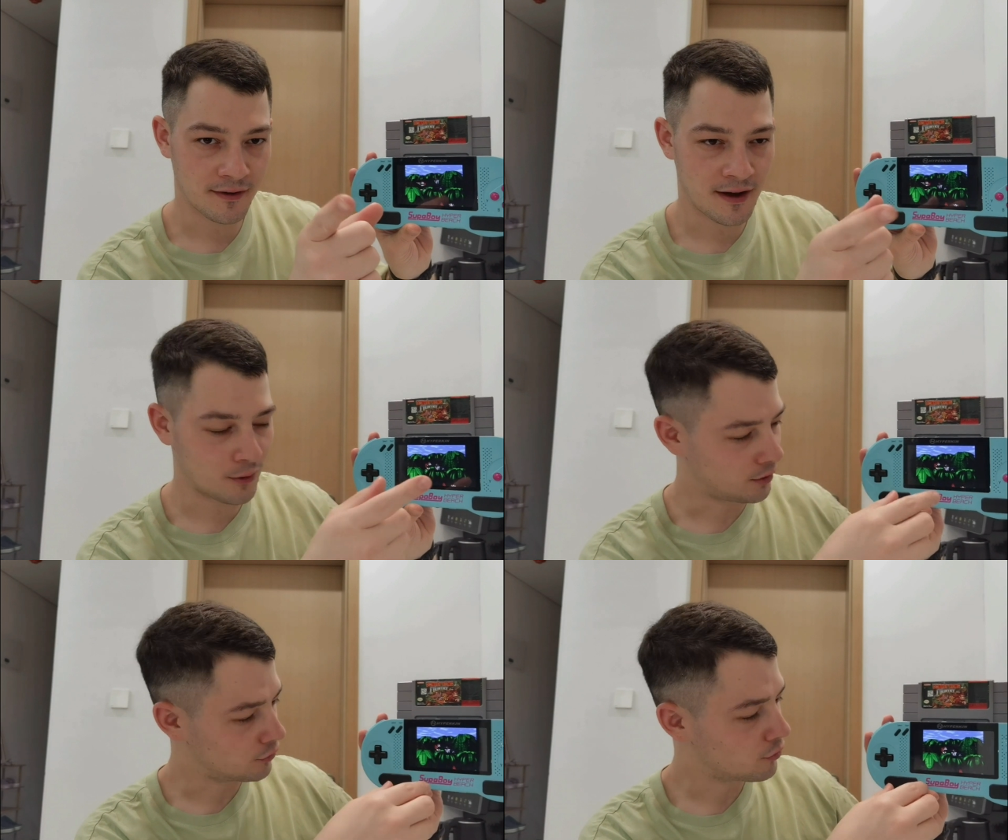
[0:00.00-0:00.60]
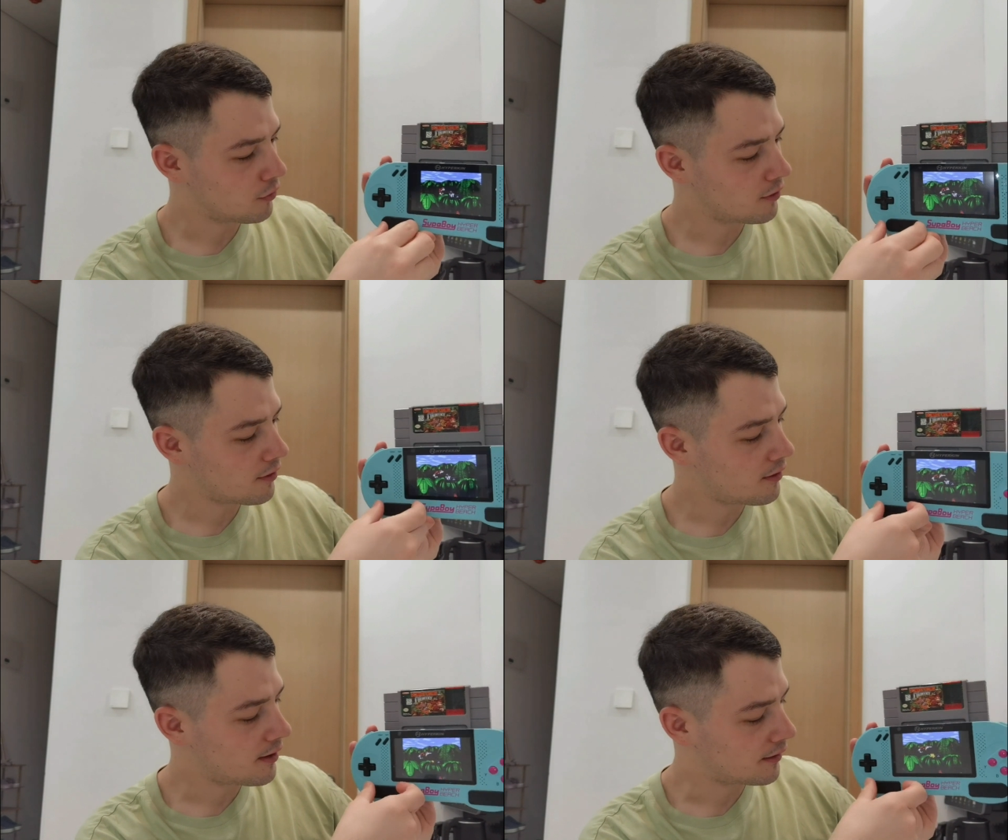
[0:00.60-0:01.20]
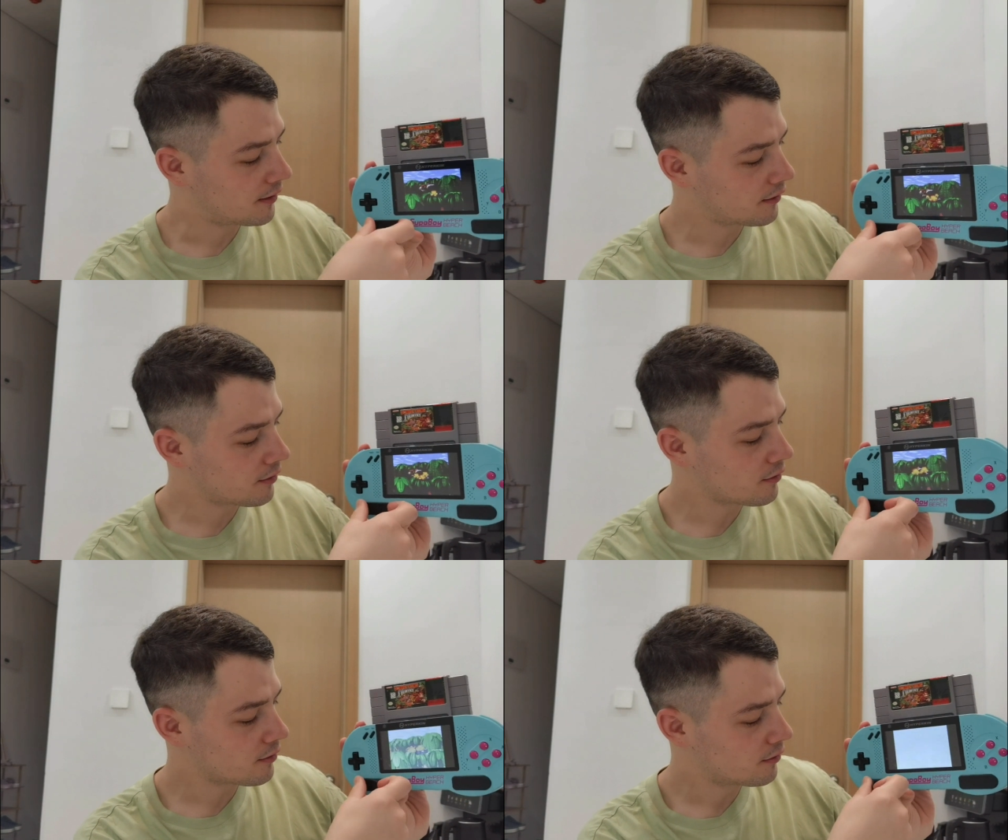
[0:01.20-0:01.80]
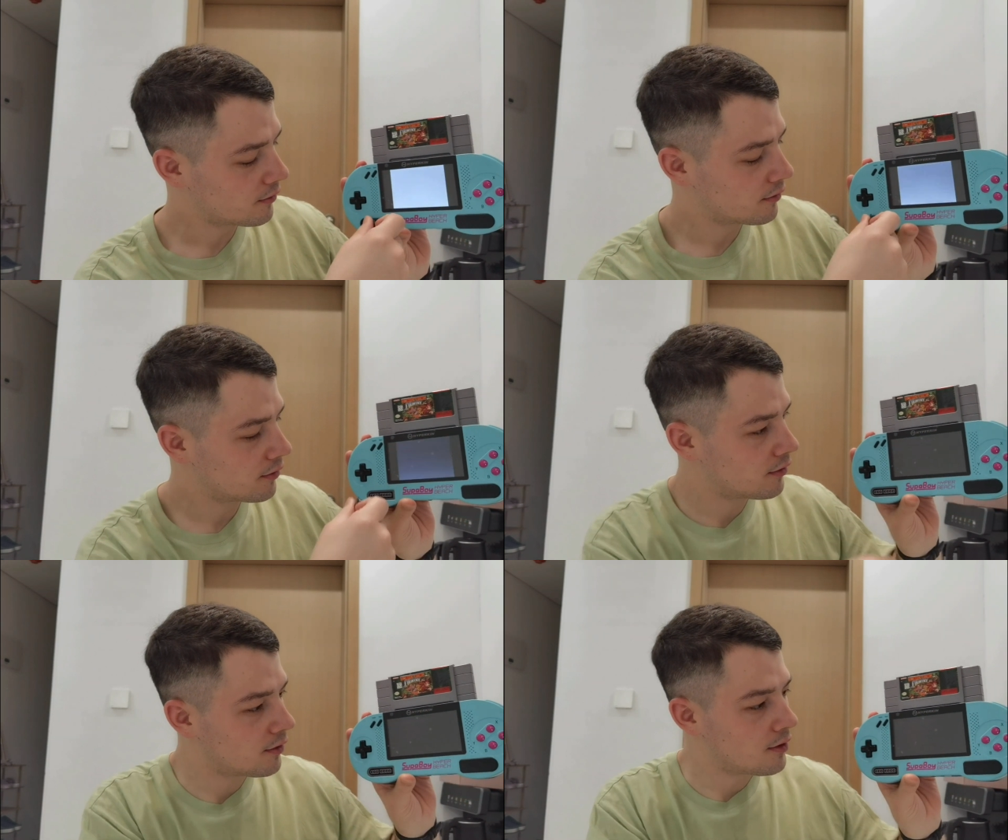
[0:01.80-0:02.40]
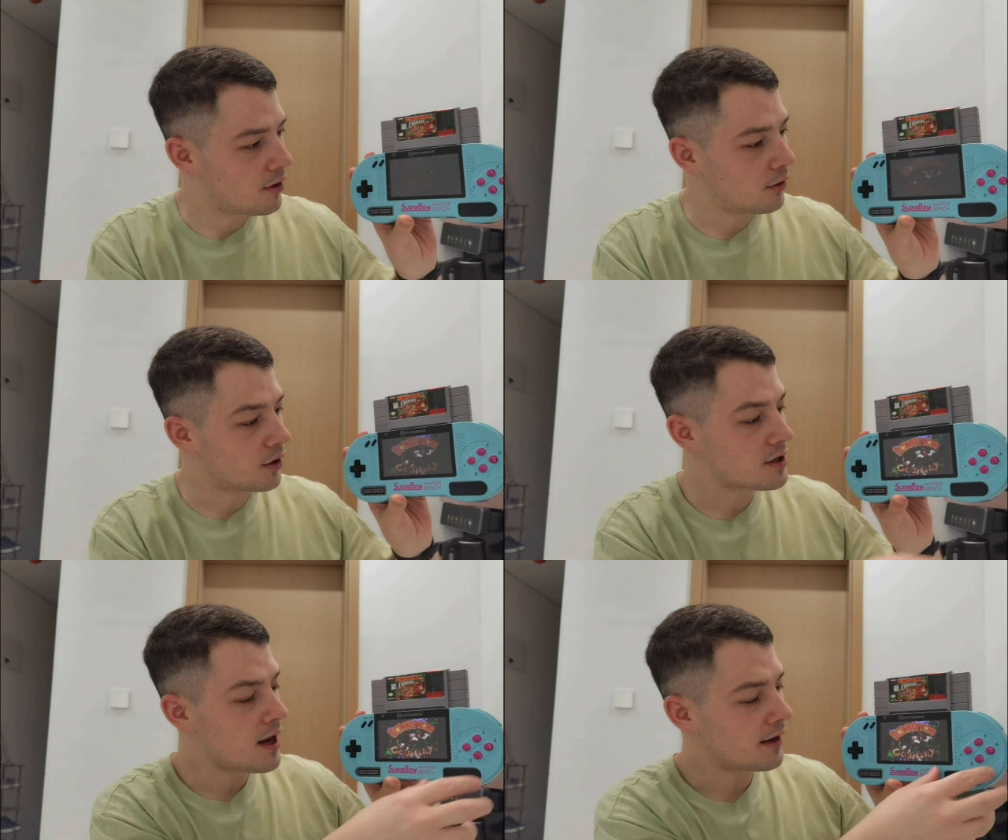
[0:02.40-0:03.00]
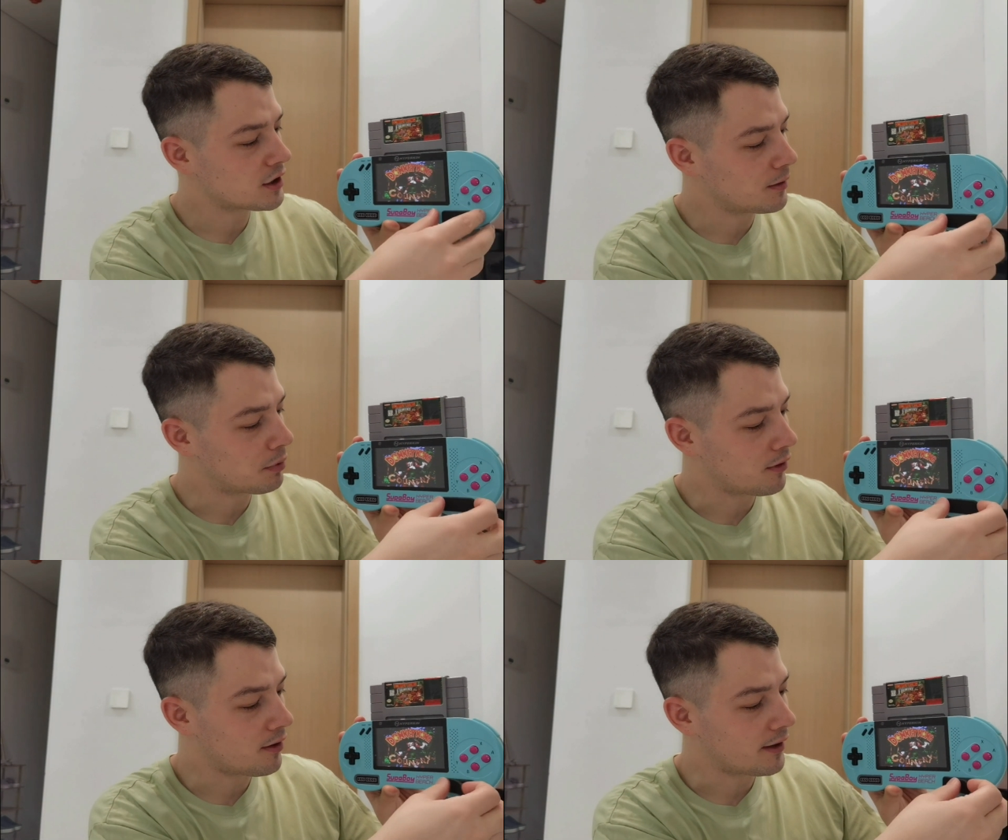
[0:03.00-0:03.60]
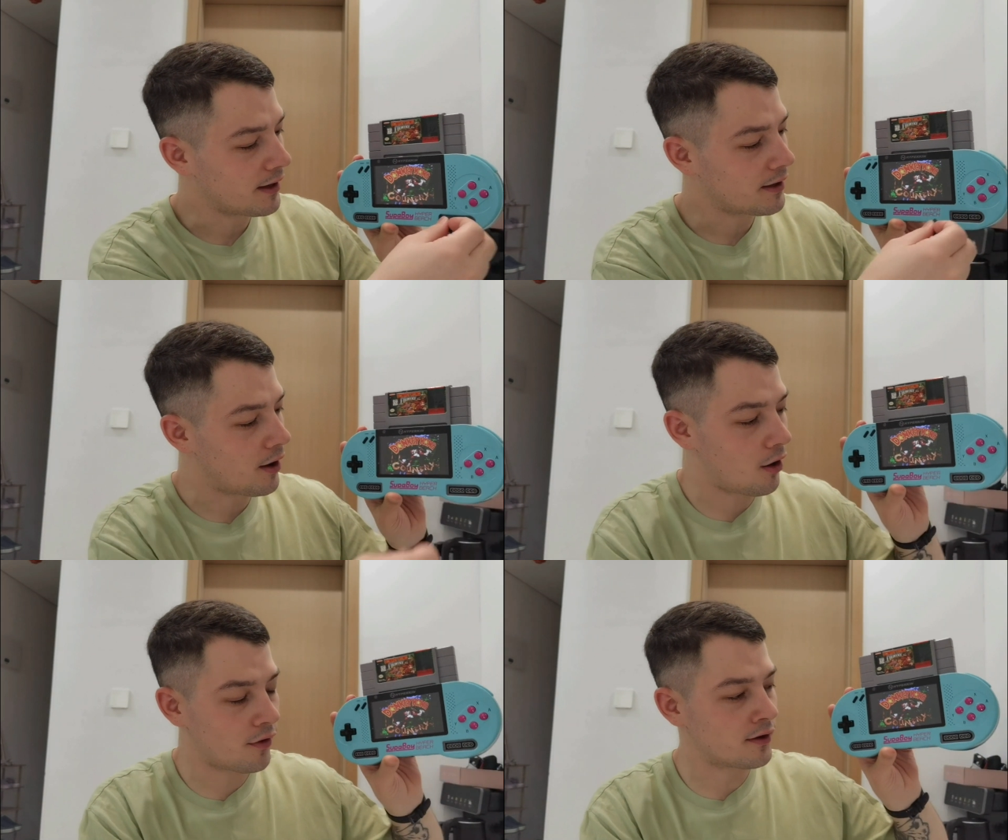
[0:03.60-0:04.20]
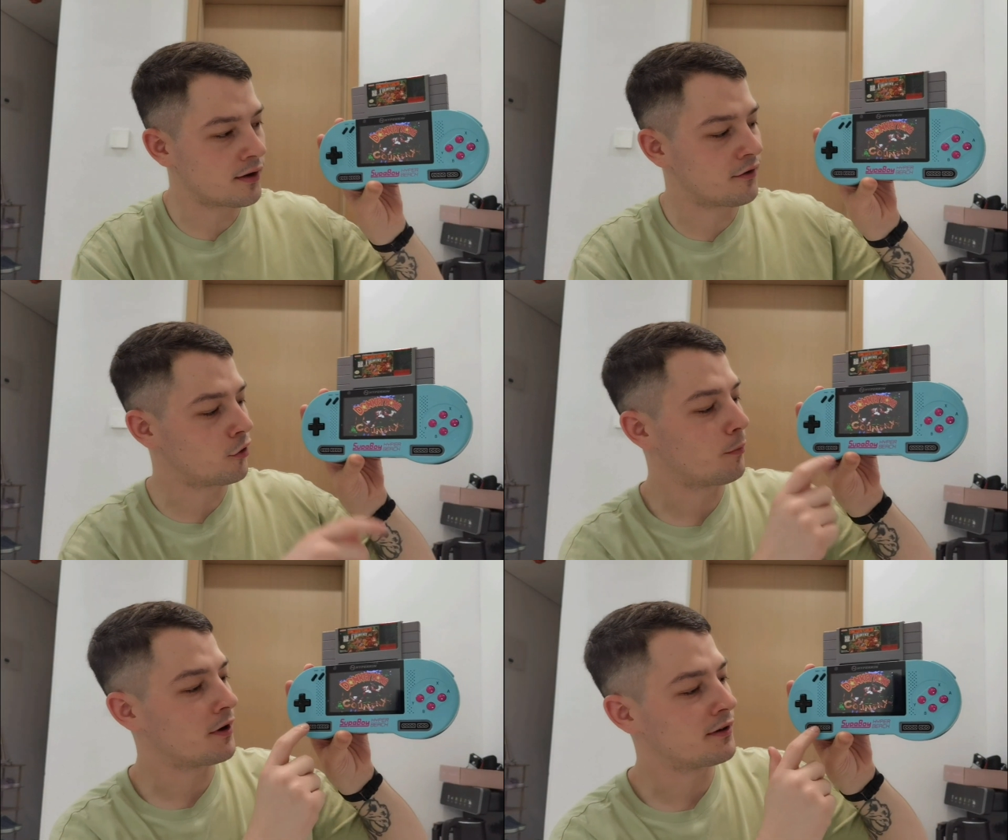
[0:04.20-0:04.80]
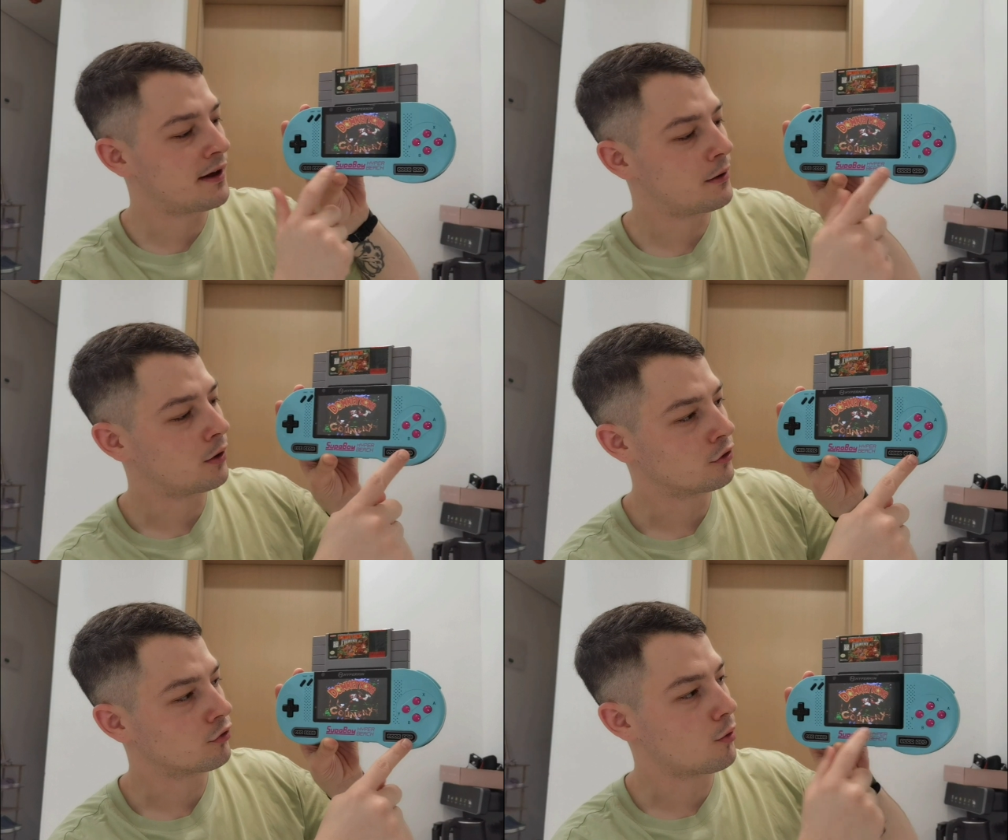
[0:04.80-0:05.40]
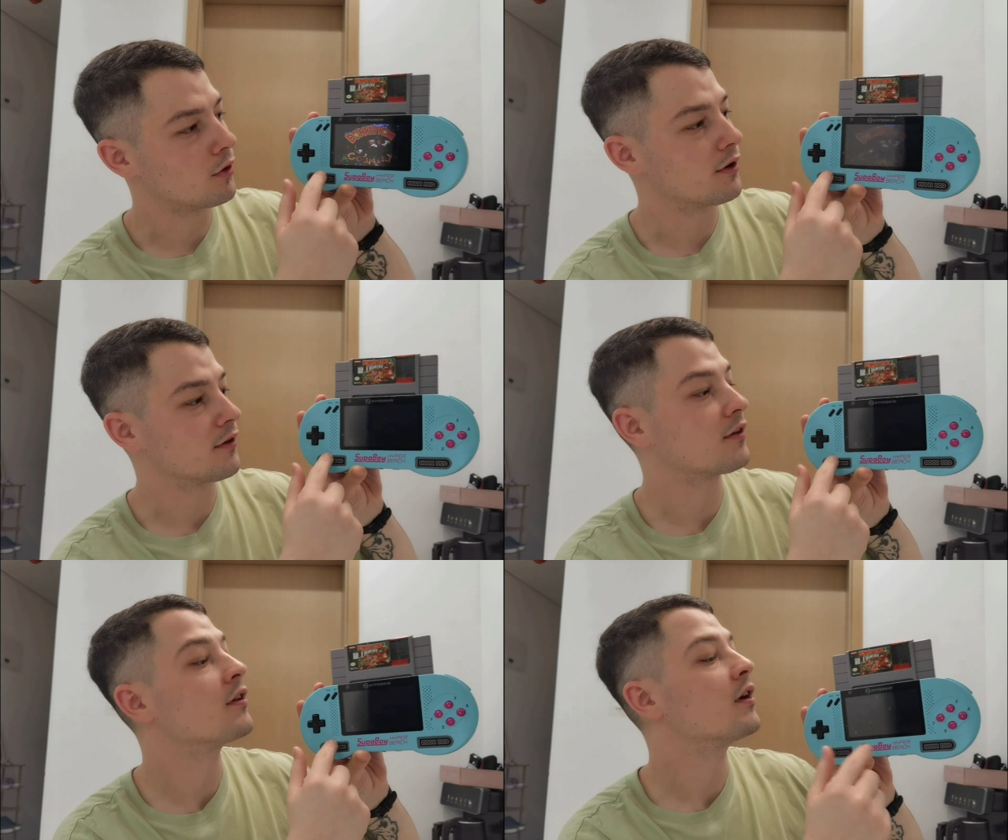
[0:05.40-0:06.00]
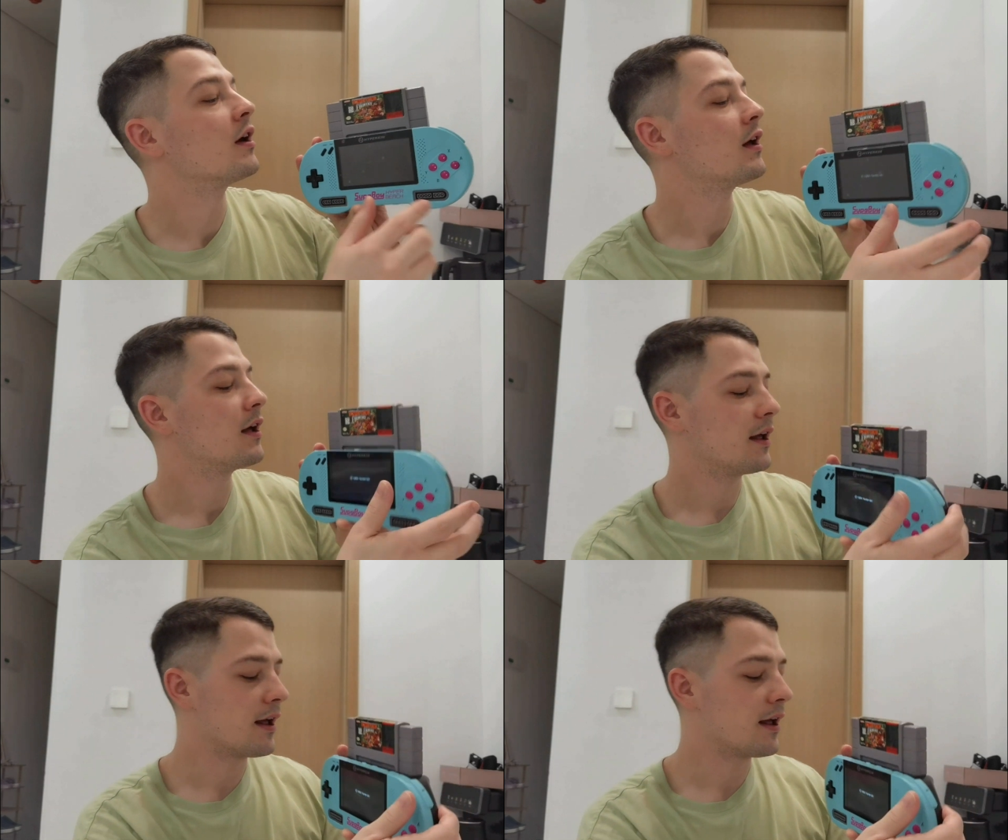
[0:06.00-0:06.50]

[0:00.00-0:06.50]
Nintendo controller, and here you can actually plug in authentic Super Nintendo controllers.